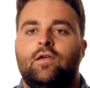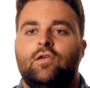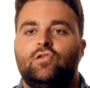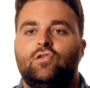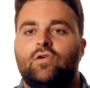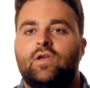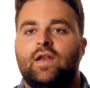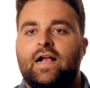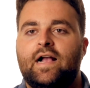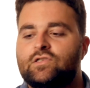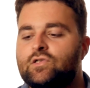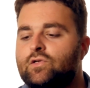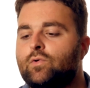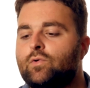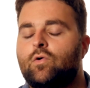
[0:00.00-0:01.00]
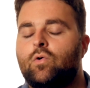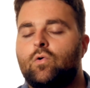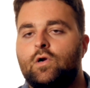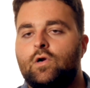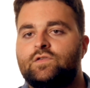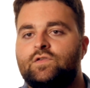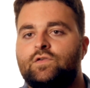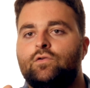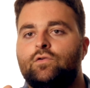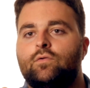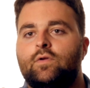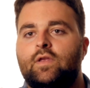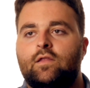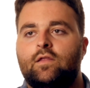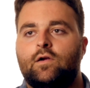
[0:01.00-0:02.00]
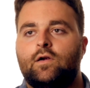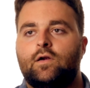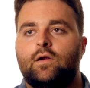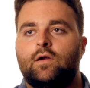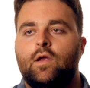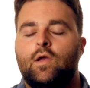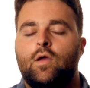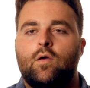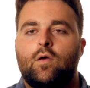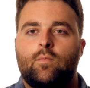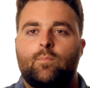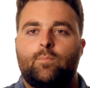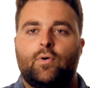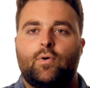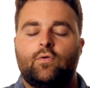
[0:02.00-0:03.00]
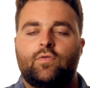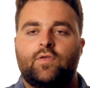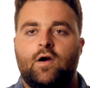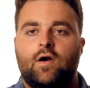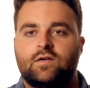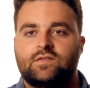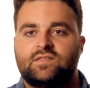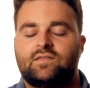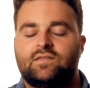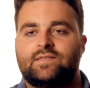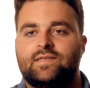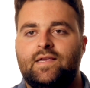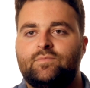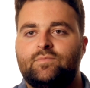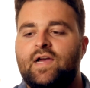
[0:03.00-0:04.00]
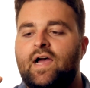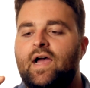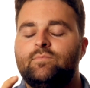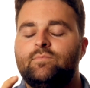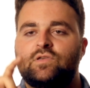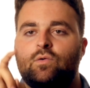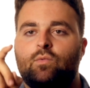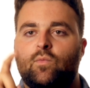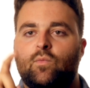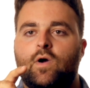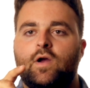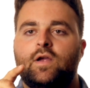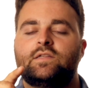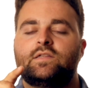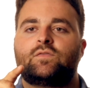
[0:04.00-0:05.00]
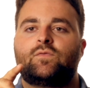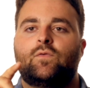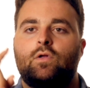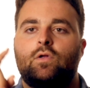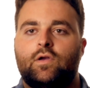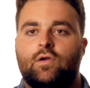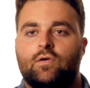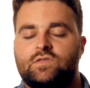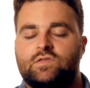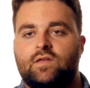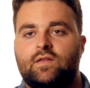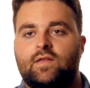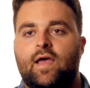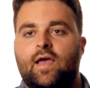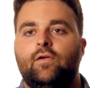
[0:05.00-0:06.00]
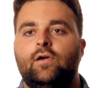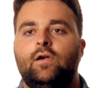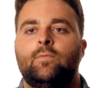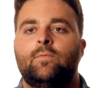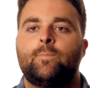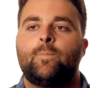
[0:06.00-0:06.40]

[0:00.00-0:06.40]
you can actually record to either both cards at the same time, so when one gets full, it goes to the other,